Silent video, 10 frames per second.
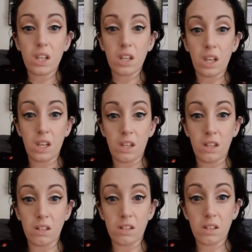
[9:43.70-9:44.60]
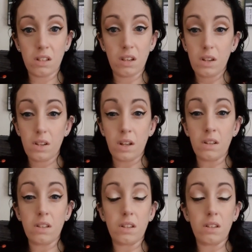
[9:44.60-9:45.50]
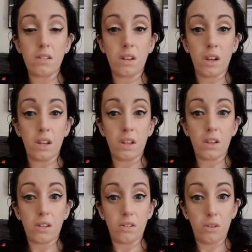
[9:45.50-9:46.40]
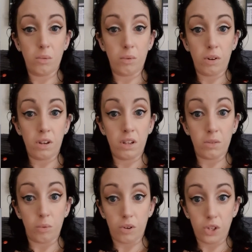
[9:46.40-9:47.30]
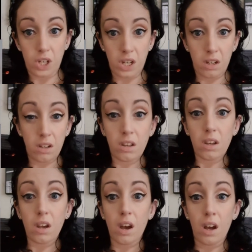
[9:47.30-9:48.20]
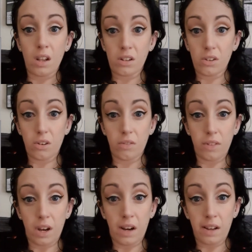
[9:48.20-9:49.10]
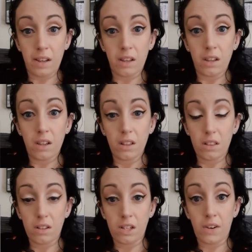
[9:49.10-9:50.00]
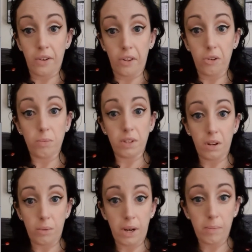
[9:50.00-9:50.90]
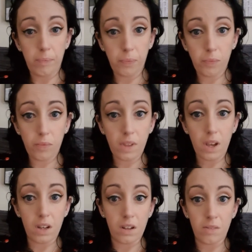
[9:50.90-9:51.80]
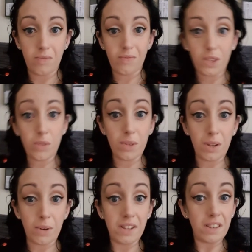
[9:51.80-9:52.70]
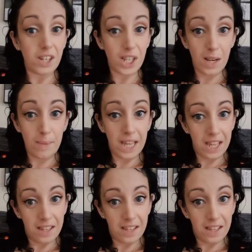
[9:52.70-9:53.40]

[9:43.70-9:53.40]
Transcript: is Dance Like No One Is Watching, and off the eye there's an aerial hoop silhouette, and the hoop silhouette is actually me.